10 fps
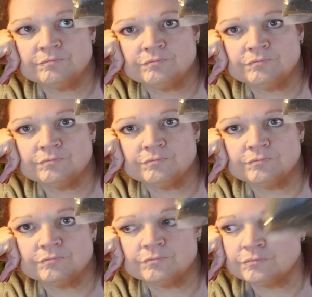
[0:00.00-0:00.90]

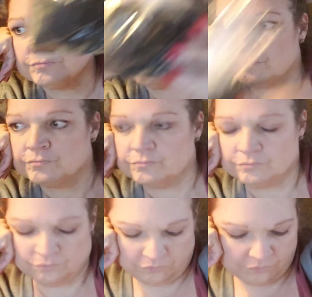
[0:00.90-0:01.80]

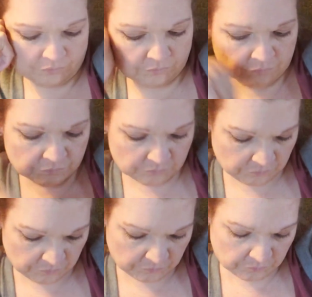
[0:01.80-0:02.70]
(no one is talking)